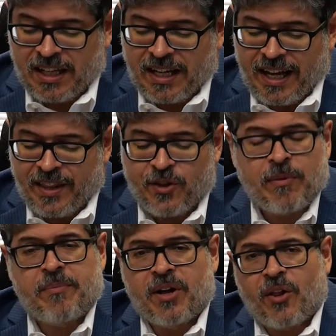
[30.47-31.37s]
And there
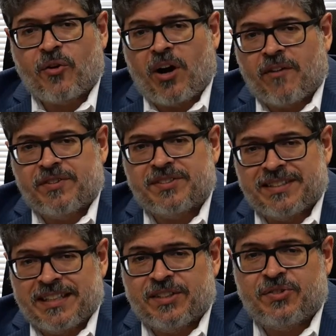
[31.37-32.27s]
may be other office
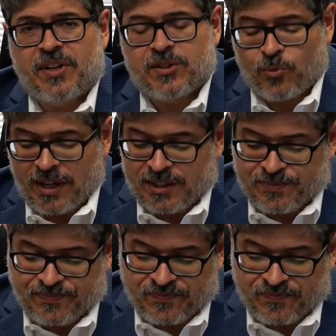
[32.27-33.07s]
needs as well.